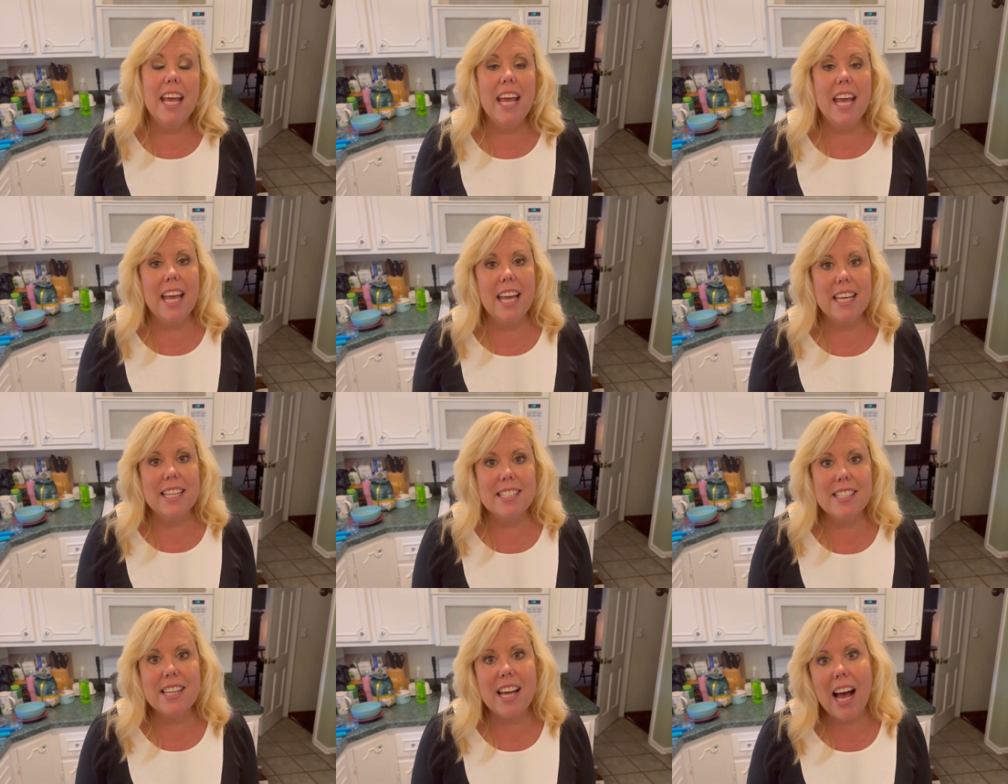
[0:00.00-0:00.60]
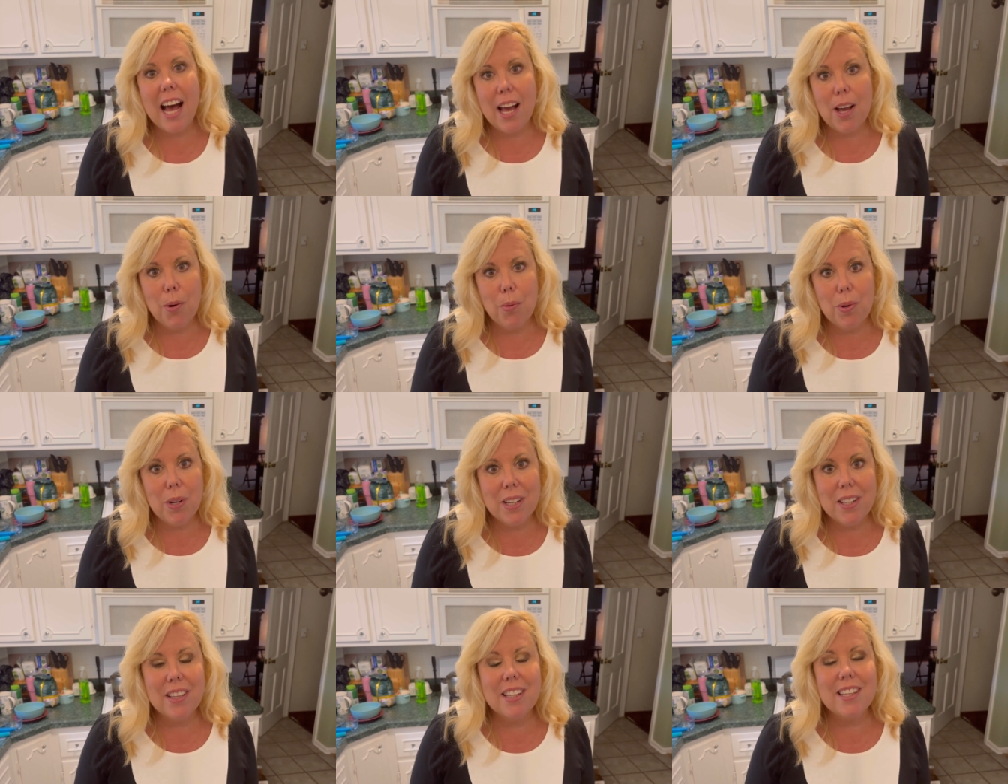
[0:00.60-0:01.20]
and I
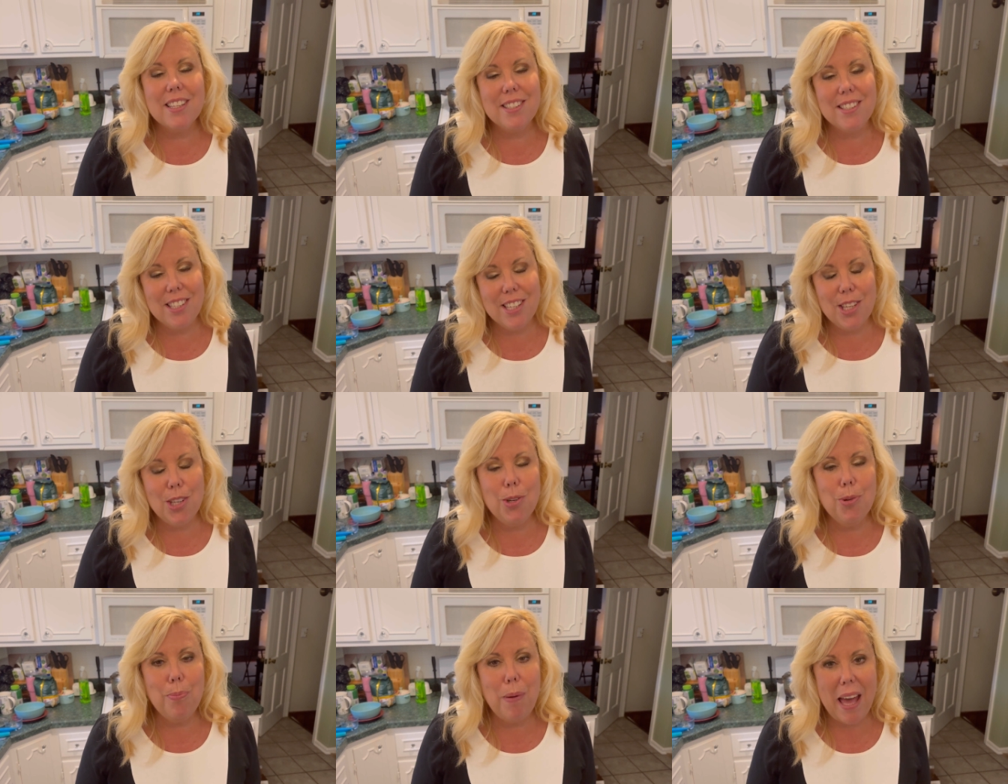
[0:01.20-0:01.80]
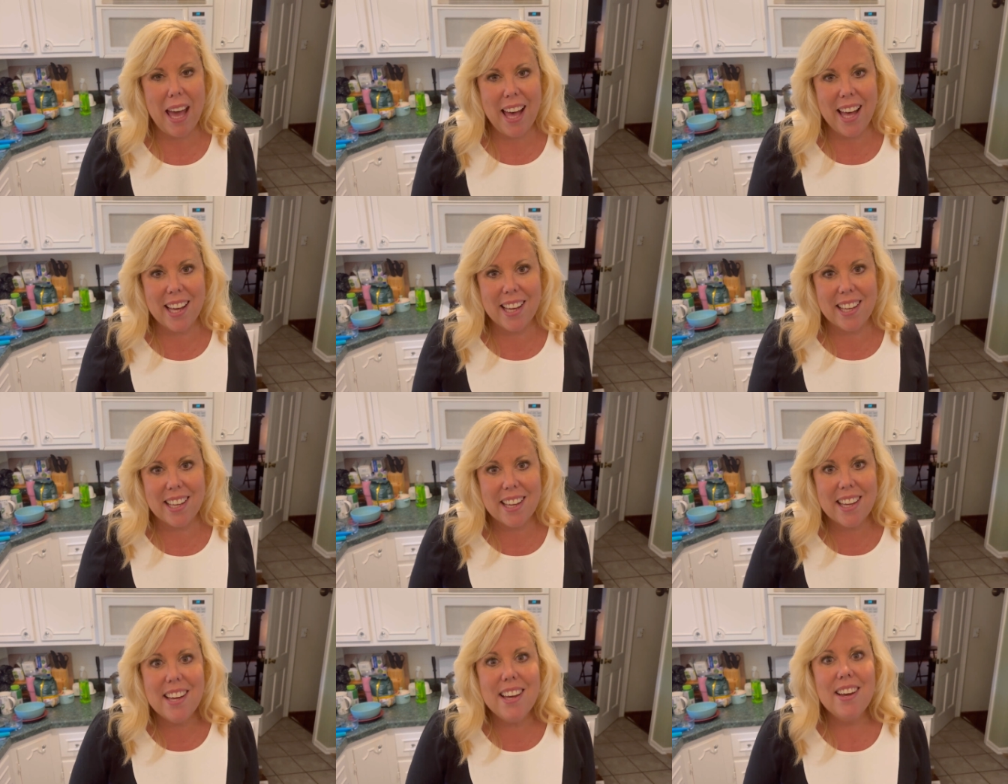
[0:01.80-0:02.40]
will see you
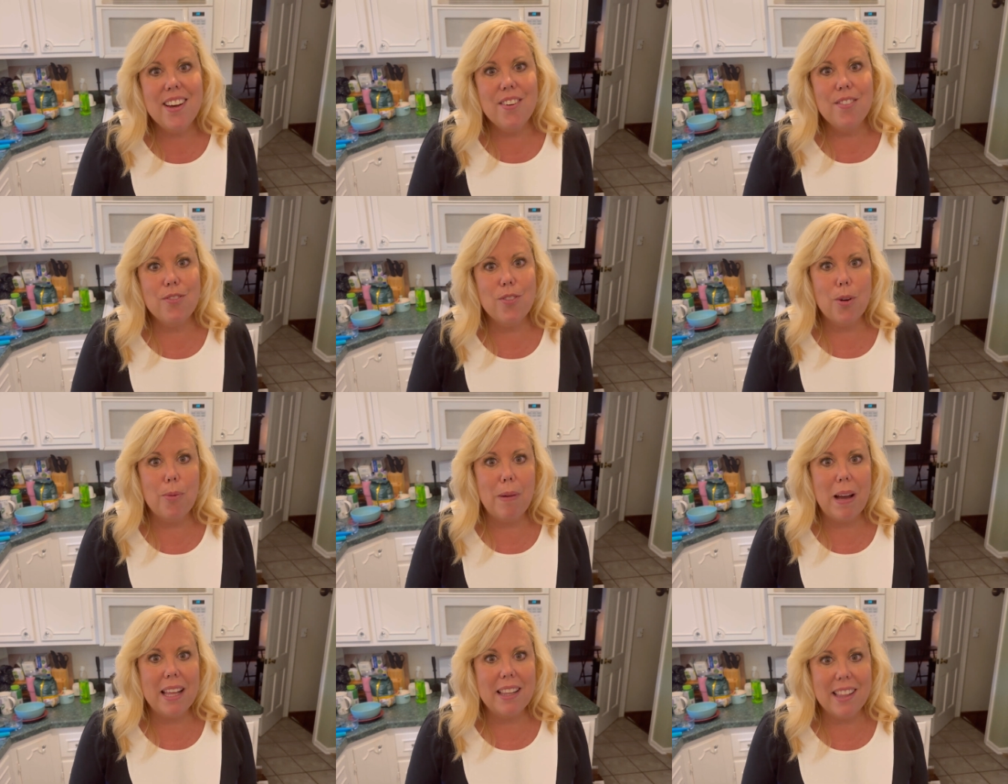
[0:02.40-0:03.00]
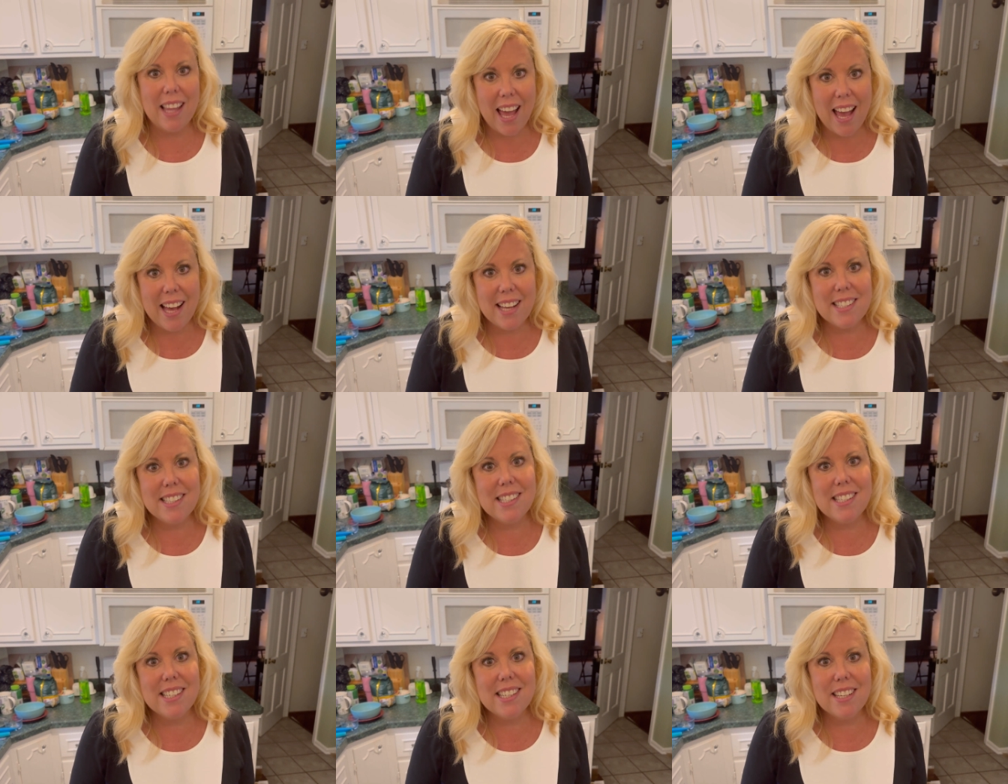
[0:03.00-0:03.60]
back for my
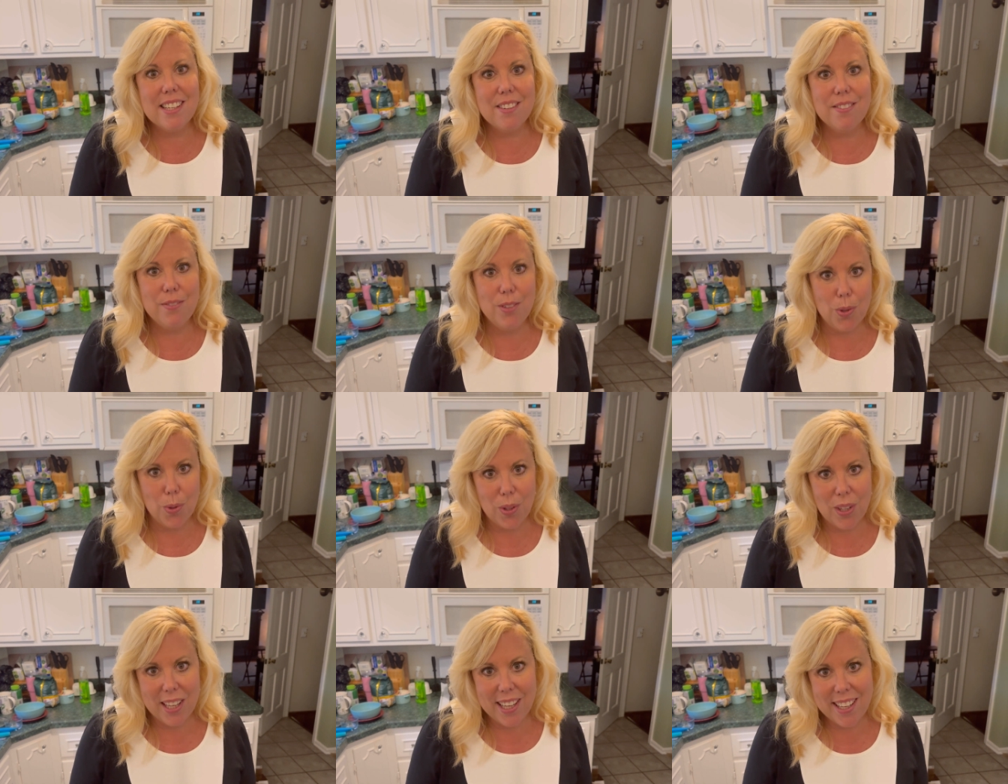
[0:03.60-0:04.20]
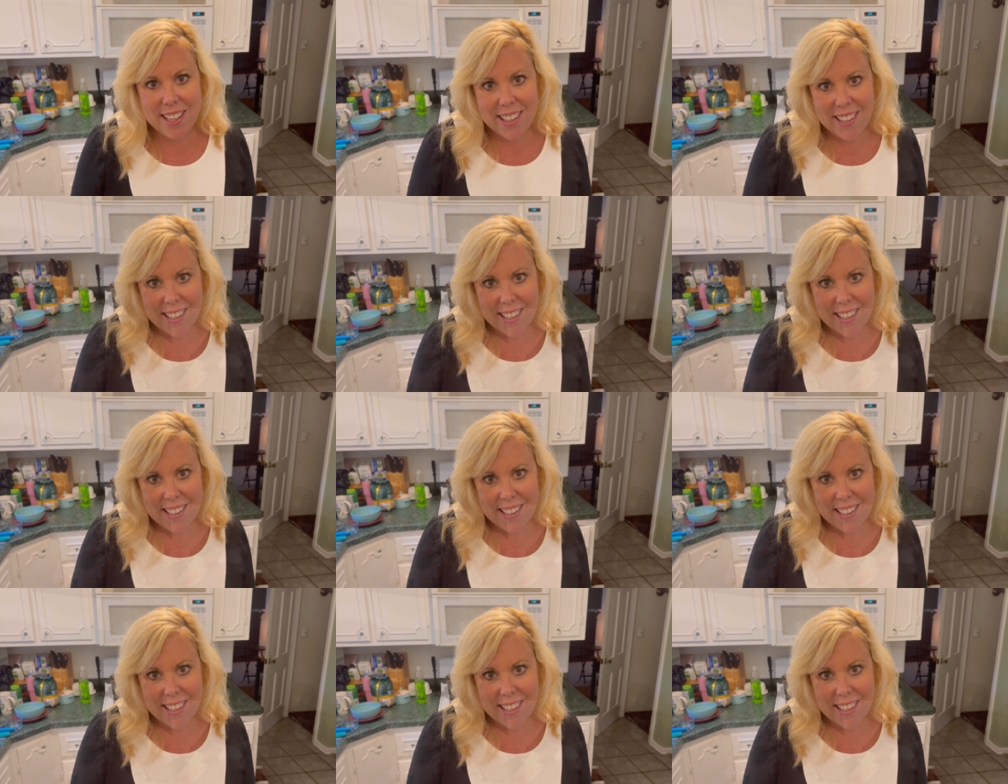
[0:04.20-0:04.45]
last fueling.